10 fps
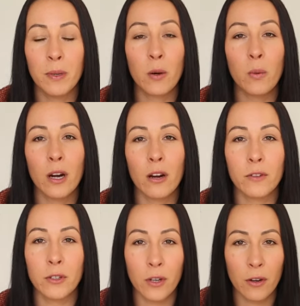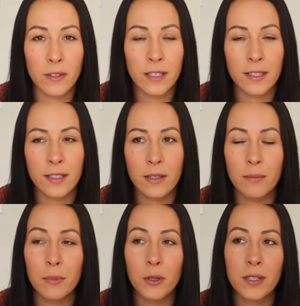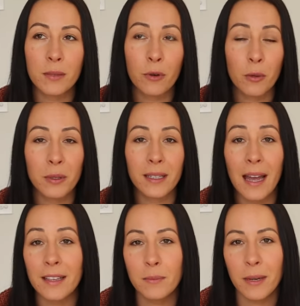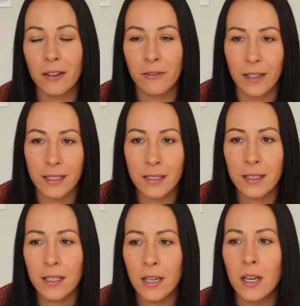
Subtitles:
be aware of your nervous system because it probably has been affected.